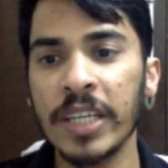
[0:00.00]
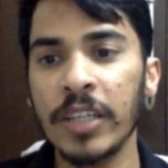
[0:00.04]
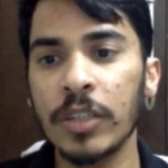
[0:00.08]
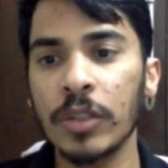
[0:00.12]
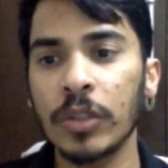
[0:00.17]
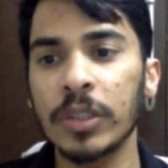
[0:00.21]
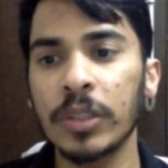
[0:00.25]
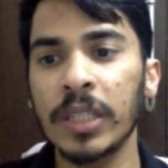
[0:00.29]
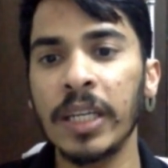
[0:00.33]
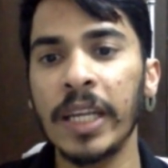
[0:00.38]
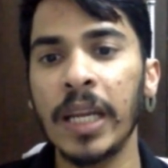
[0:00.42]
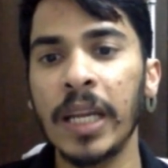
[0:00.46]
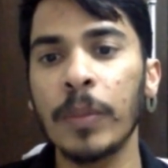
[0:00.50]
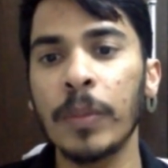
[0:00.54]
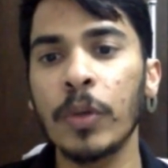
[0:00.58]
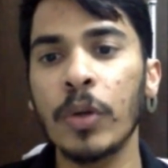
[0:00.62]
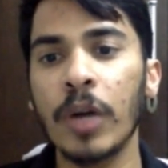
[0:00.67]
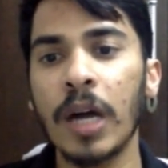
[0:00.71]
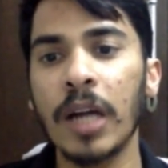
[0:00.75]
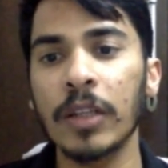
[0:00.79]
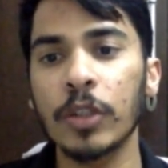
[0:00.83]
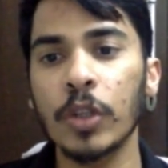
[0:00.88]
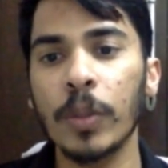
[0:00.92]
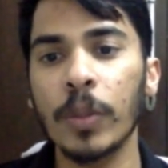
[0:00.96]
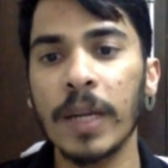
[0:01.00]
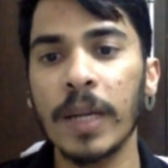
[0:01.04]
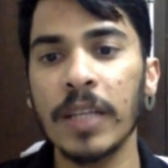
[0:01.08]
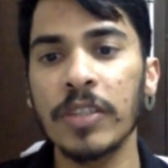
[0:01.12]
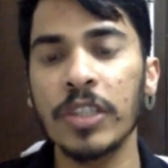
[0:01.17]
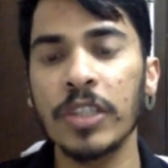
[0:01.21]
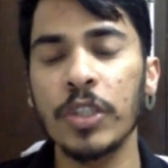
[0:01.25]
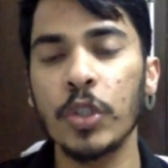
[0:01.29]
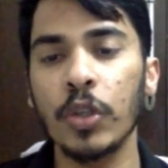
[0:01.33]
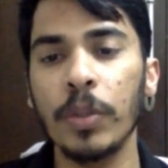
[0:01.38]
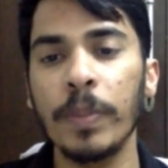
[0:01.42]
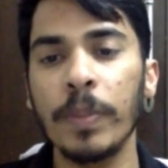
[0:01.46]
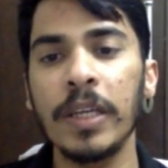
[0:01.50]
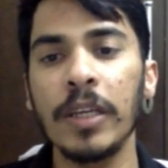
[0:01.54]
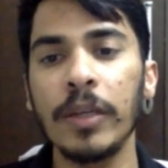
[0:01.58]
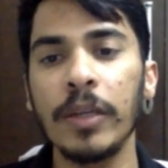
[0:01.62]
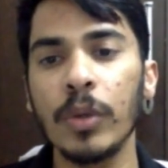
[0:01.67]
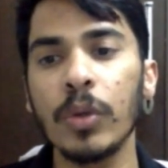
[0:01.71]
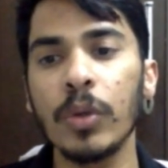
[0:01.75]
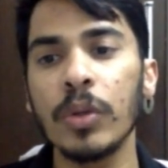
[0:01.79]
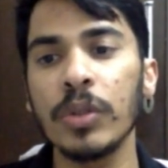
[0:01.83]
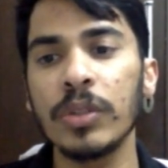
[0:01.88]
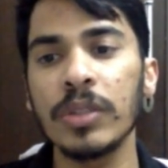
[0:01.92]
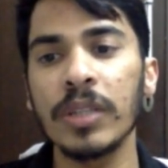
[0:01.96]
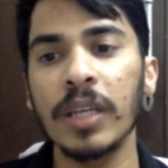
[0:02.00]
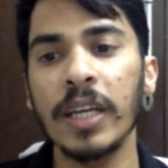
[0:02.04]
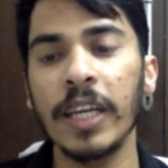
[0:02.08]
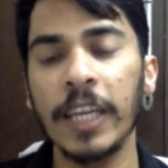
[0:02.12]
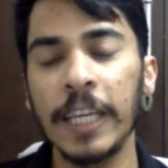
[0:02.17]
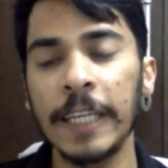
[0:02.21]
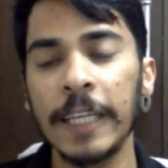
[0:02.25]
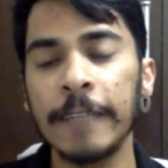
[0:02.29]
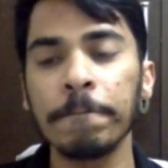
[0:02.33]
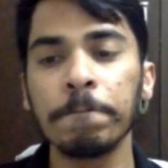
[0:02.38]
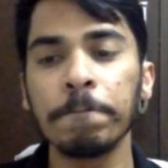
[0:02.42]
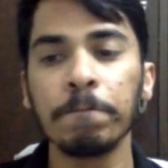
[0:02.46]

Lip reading: total elbow arthroplasty should be used in